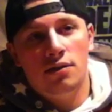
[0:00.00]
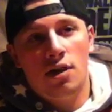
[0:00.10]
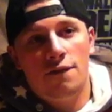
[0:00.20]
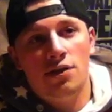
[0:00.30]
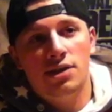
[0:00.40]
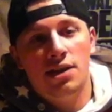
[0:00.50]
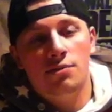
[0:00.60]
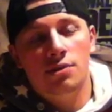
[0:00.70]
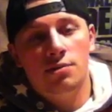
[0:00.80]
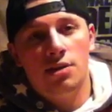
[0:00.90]
Our first
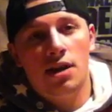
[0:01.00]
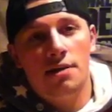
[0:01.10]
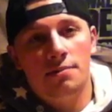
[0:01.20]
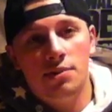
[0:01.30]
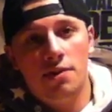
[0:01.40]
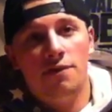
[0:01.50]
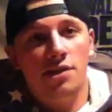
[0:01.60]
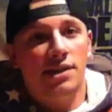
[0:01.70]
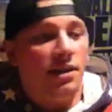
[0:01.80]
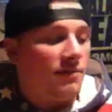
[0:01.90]
thing
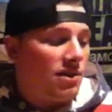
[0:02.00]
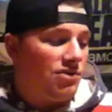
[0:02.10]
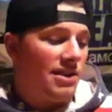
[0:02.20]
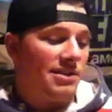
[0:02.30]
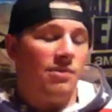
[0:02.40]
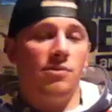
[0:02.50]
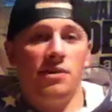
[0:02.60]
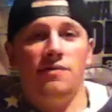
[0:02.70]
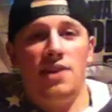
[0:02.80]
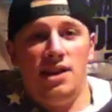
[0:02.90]
of addressing
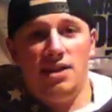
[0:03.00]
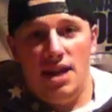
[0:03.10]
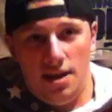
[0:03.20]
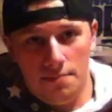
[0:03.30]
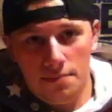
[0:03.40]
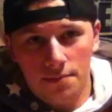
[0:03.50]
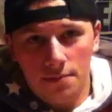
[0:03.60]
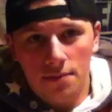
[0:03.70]
was finding a name